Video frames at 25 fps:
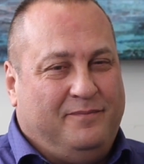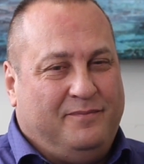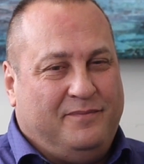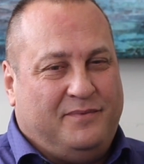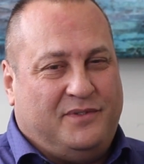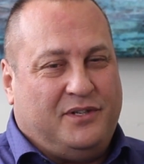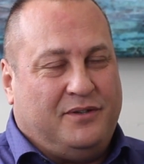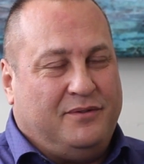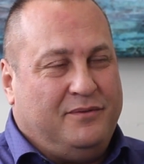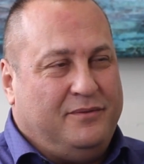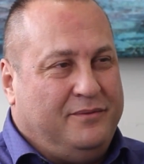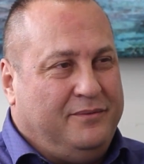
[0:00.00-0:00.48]

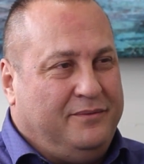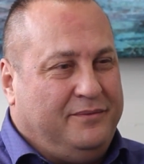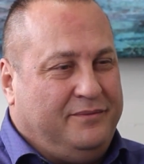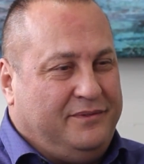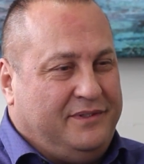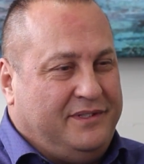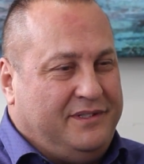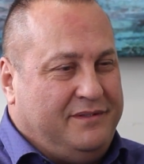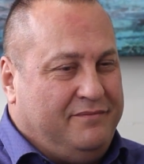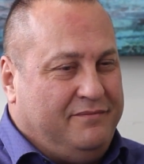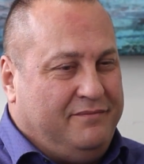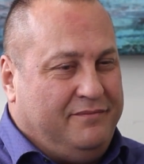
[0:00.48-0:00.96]
So
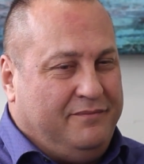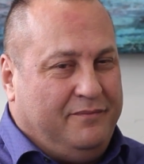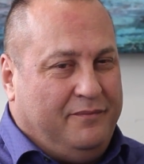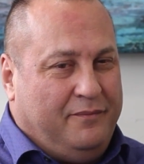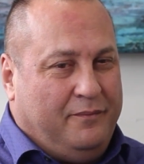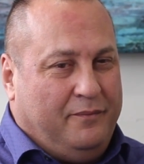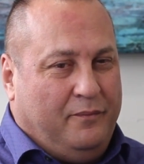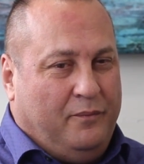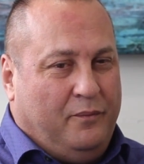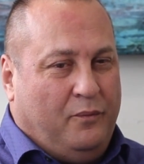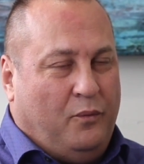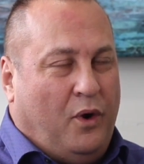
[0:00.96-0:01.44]

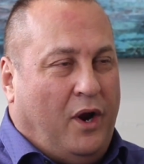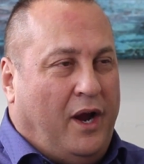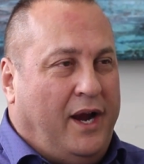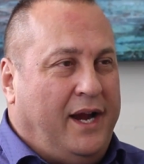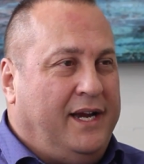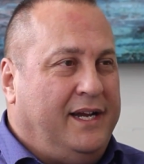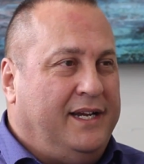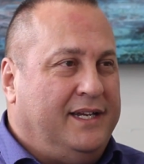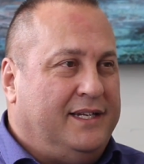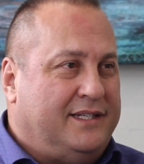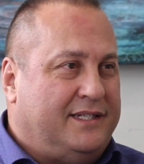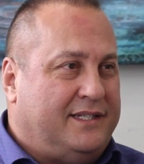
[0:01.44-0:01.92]

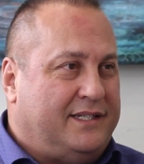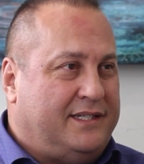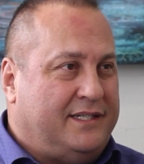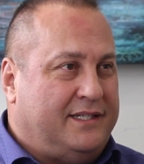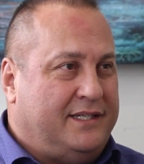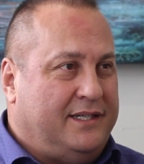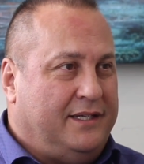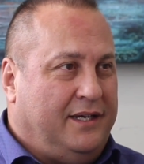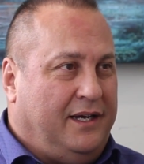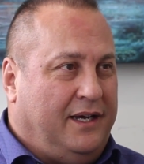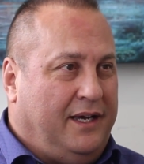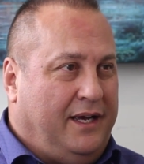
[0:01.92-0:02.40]
Ryan
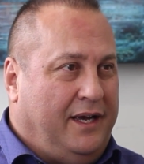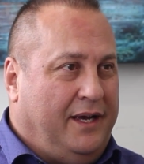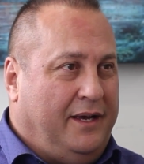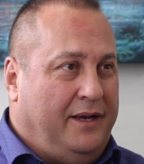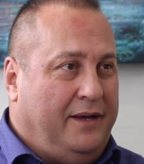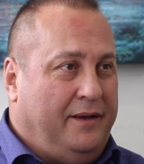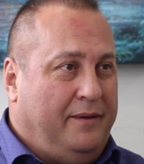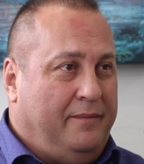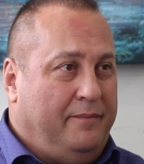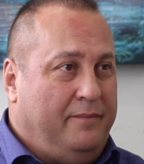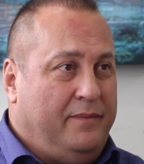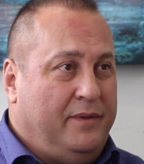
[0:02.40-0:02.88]
is
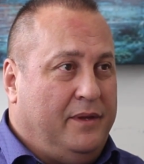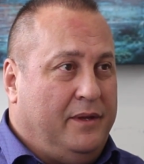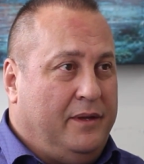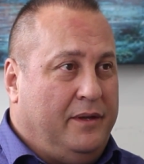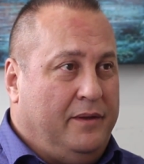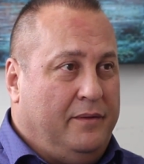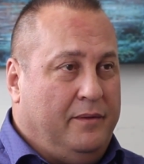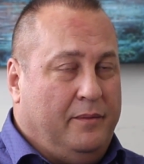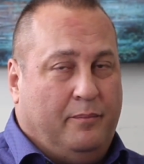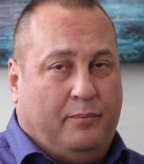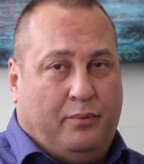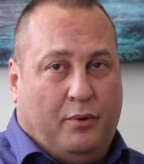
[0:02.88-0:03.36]

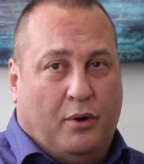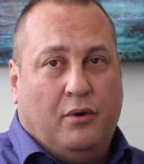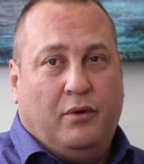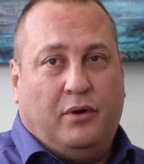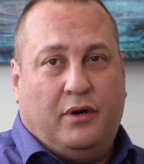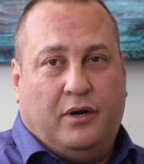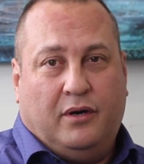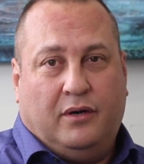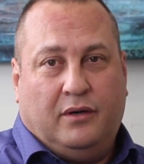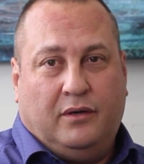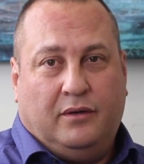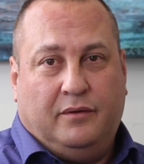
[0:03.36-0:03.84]

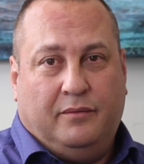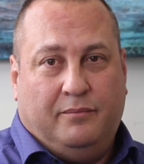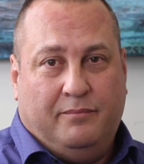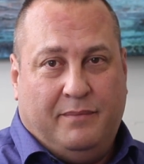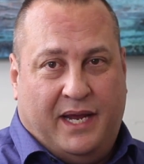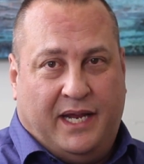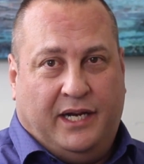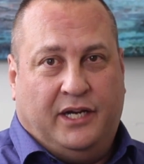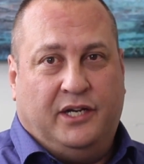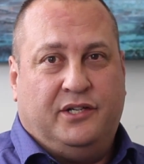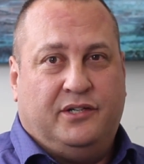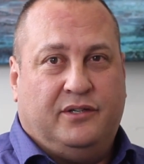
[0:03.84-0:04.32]
broker
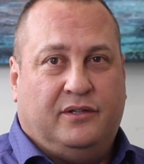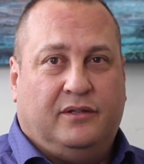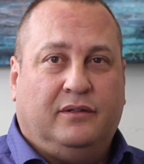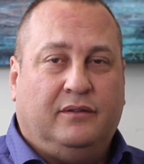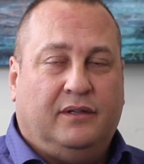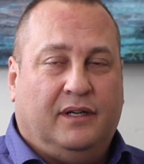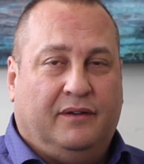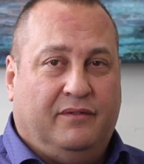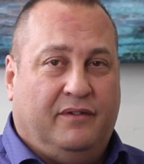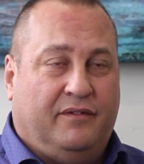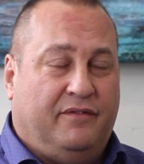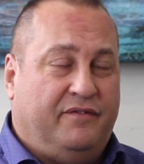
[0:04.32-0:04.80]

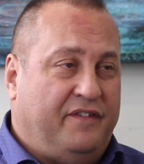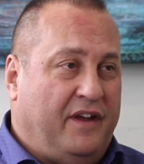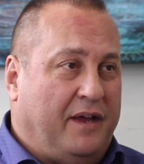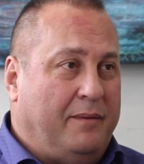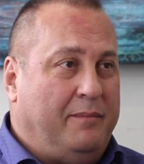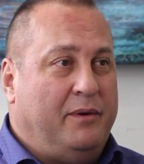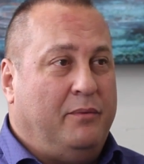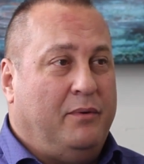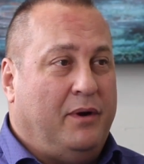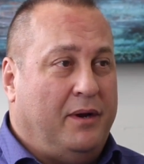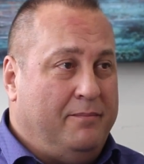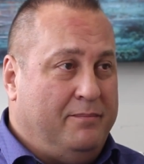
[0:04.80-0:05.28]
manager of a
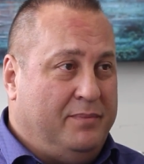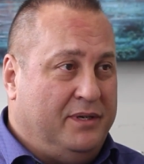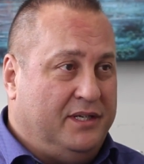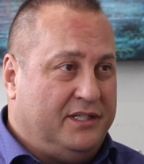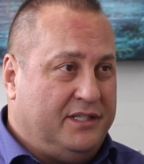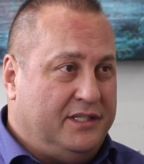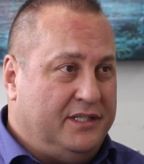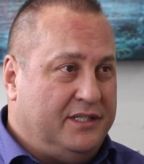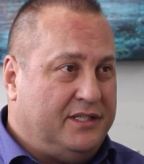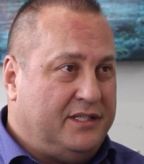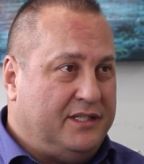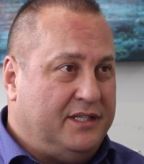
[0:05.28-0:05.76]
family-run
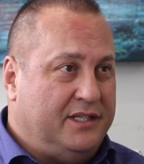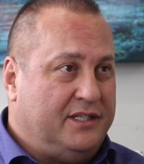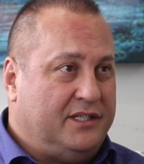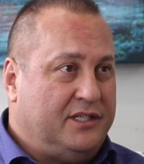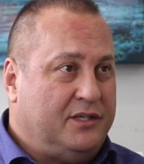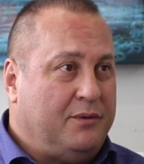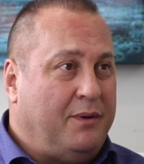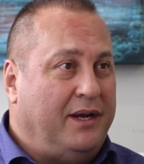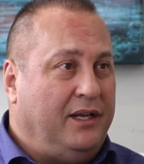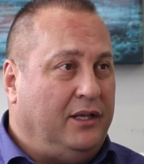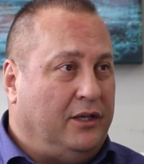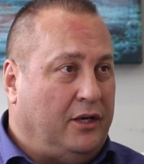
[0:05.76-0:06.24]
business. It's
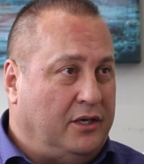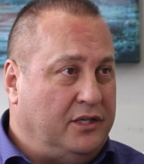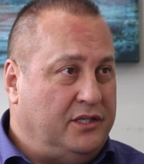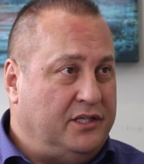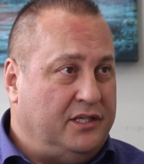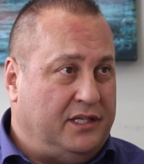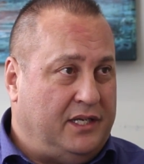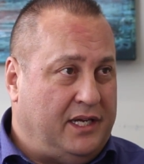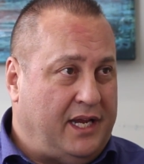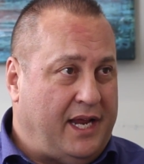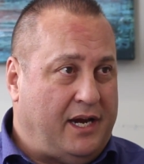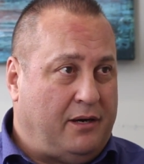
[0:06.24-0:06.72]
quite large
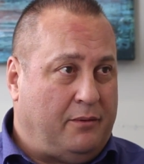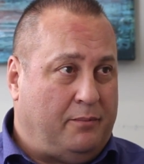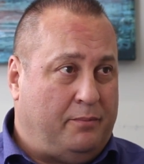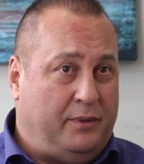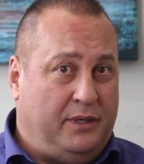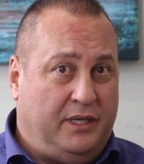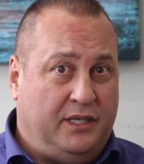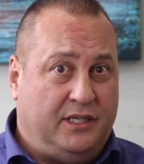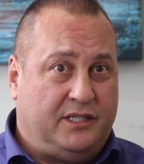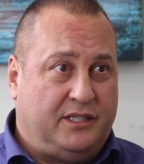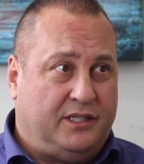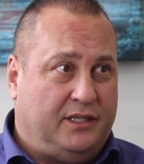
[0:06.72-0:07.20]
on the Niagara
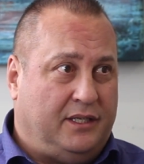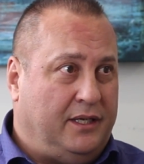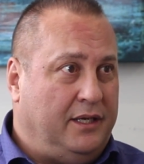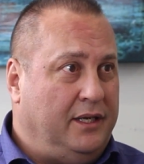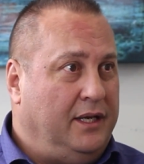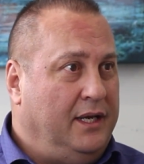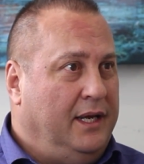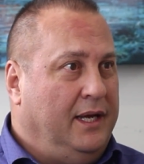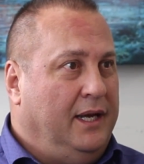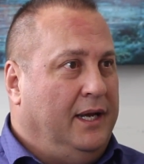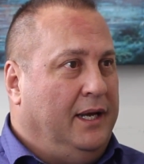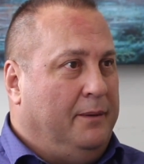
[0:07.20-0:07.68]
Peninsula,
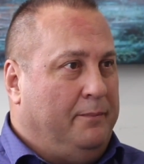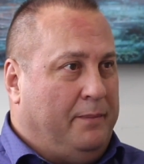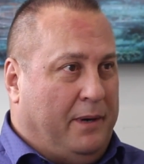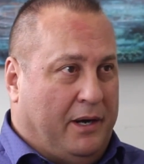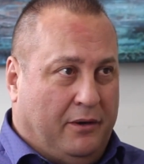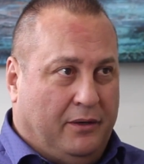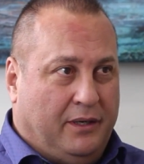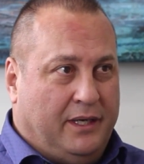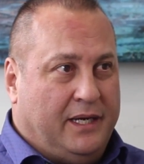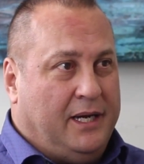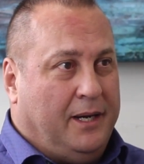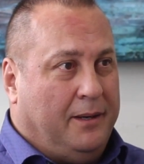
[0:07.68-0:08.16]

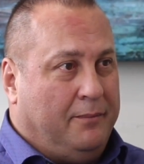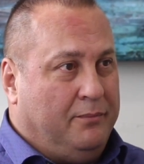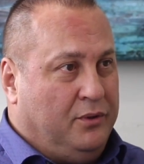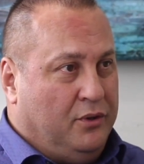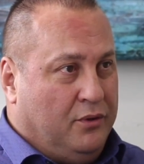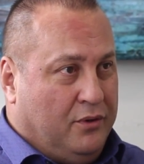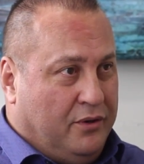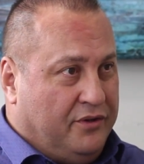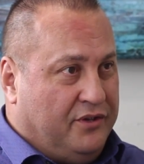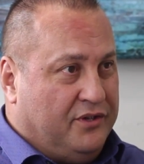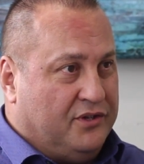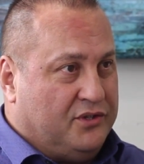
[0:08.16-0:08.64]
apparently up
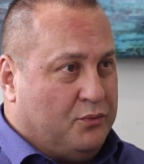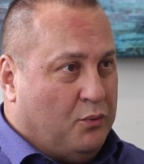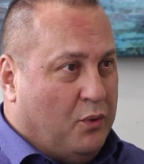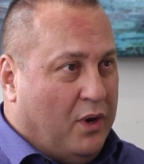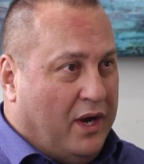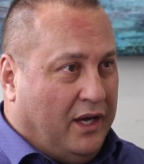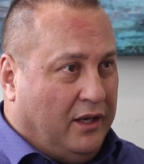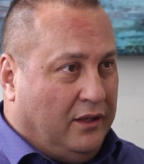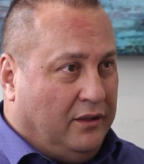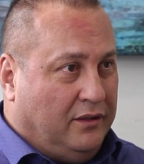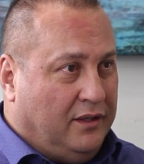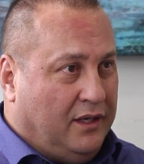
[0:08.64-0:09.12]
north as
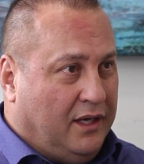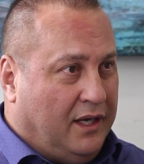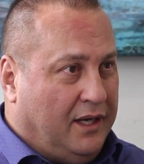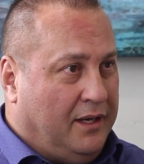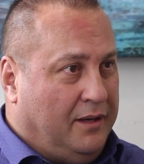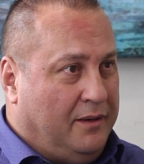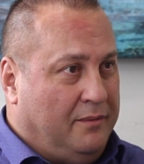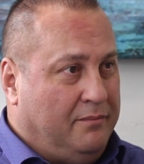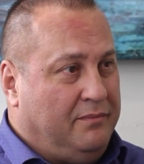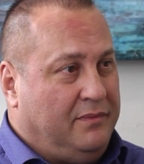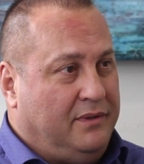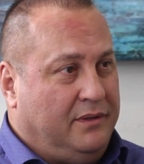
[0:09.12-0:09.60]
well.
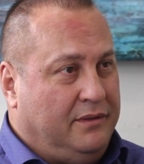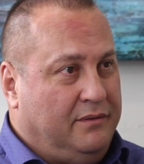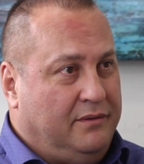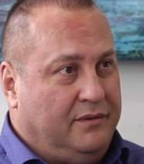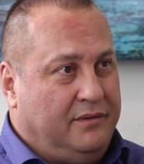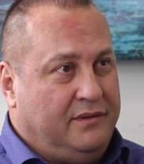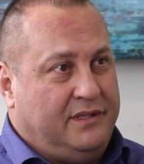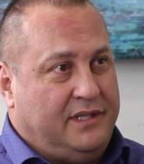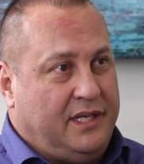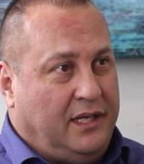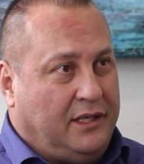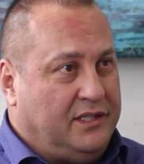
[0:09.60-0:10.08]

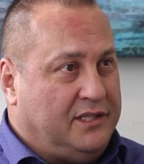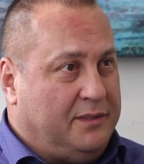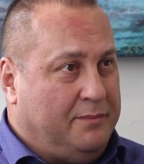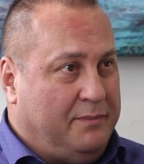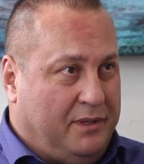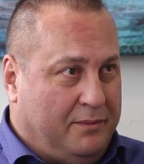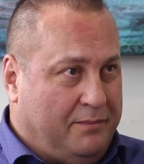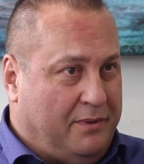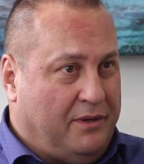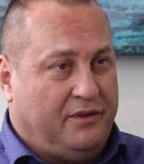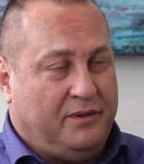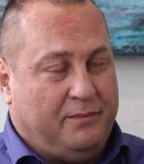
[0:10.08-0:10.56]
Tell us a
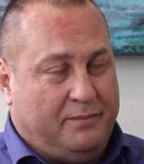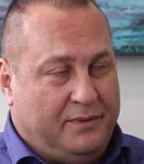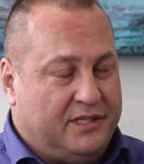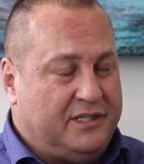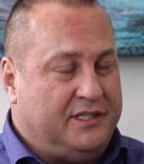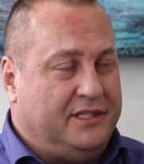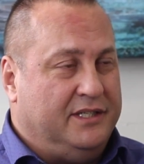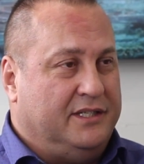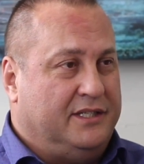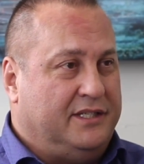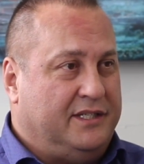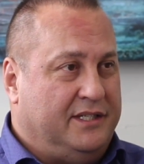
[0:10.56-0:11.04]
bit about the
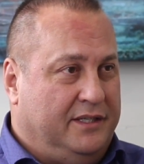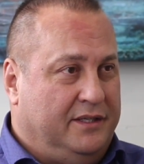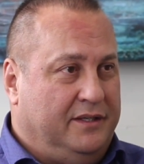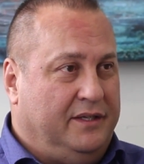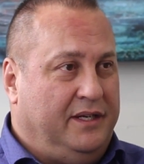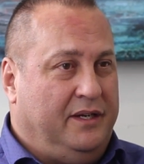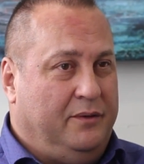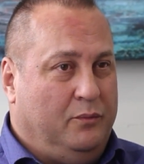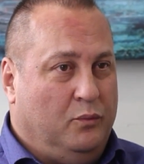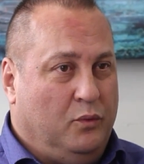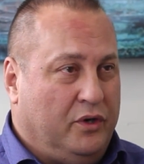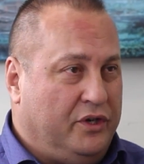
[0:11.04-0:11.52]
business
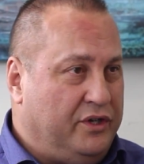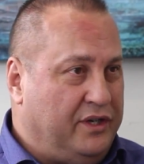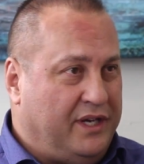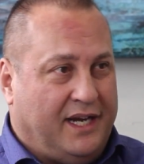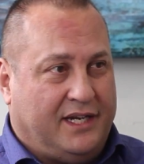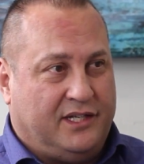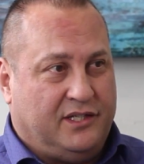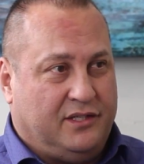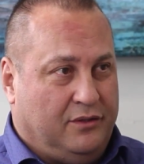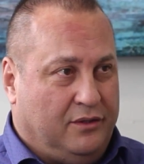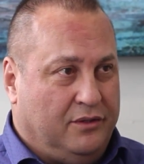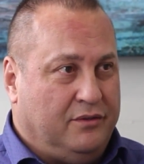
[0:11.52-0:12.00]
and where you
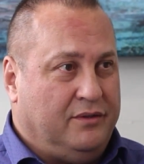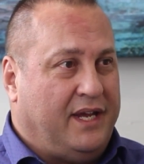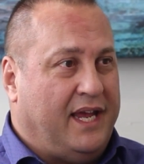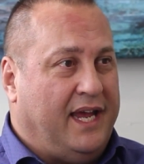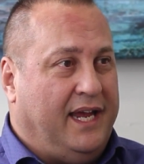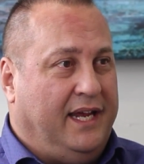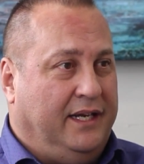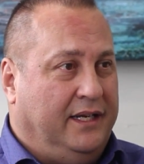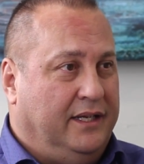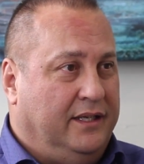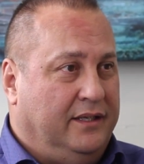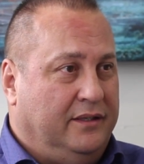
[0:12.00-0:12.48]
guys are
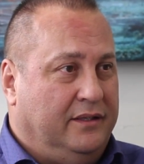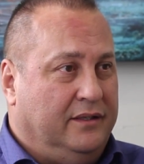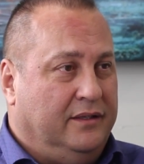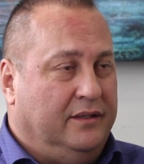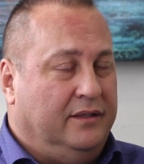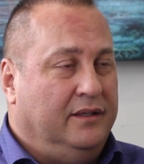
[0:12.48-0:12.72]
located.